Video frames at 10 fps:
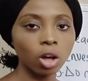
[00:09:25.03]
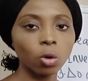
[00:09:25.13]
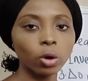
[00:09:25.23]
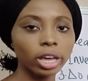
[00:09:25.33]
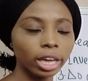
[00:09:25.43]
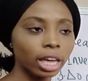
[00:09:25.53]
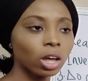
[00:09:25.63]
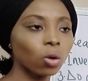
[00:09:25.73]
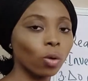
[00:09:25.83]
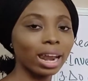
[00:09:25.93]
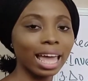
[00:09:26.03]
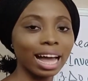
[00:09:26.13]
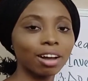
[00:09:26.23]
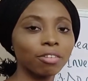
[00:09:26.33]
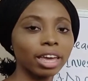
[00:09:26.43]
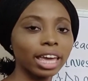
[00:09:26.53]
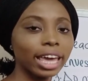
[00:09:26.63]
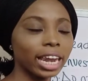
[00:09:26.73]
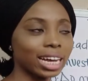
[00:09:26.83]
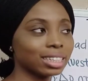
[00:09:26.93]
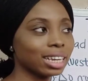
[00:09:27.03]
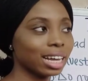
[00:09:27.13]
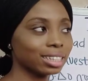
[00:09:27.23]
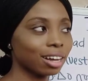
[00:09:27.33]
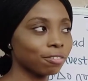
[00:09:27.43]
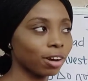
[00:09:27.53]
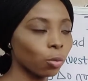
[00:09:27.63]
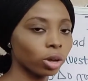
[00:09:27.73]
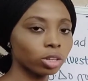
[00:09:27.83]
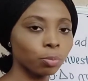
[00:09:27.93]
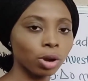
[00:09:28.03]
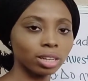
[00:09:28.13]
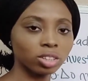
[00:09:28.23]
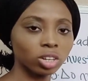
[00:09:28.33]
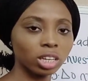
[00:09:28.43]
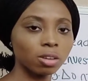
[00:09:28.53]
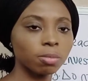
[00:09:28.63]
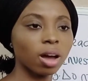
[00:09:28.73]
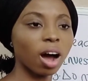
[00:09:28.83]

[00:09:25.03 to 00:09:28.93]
Okay, when I have AN as another vowel, the pronunciation gives me